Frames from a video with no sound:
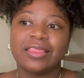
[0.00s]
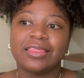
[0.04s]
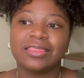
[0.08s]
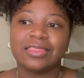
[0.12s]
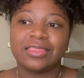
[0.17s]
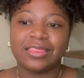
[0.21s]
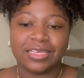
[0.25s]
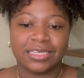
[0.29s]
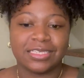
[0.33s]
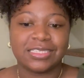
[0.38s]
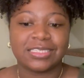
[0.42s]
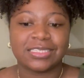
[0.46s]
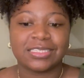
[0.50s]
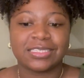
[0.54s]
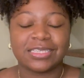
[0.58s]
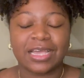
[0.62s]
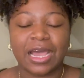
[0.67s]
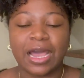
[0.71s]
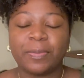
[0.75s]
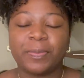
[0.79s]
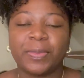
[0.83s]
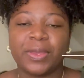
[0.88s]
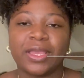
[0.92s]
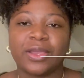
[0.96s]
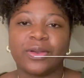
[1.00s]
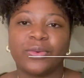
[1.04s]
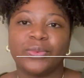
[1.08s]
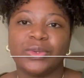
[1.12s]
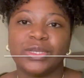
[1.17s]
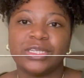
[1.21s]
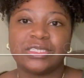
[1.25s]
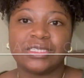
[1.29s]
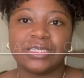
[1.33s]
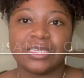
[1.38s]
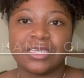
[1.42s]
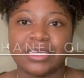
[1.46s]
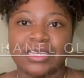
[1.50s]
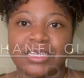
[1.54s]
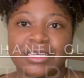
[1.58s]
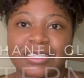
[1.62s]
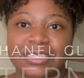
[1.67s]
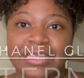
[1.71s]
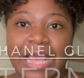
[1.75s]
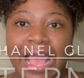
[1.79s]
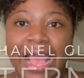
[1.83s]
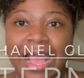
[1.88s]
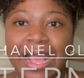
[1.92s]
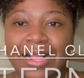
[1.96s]
this topic, which is
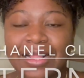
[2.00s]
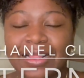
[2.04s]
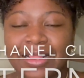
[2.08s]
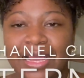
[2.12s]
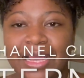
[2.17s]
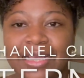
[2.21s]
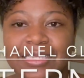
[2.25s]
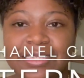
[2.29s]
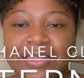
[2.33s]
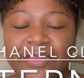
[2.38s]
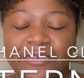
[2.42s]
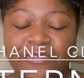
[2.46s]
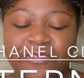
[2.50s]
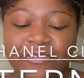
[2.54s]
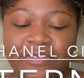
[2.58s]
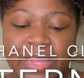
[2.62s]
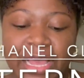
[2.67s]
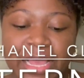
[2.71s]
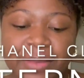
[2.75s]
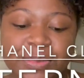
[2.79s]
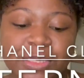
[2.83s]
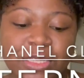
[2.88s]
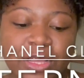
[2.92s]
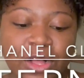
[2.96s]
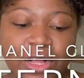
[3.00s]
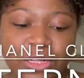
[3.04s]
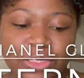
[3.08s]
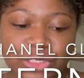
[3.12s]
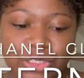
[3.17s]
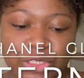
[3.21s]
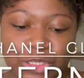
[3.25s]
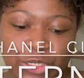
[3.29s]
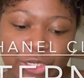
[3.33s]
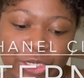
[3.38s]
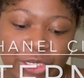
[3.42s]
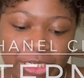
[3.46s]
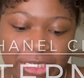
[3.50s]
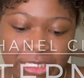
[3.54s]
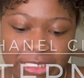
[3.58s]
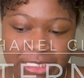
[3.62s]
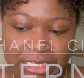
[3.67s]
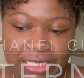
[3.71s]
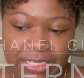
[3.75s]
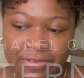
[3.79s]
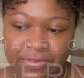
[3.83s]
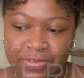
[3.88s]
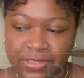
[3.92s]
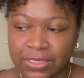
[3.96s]
classic flaps
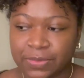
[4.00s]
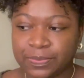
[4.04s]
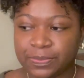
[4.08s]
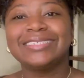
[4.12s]
alternatives.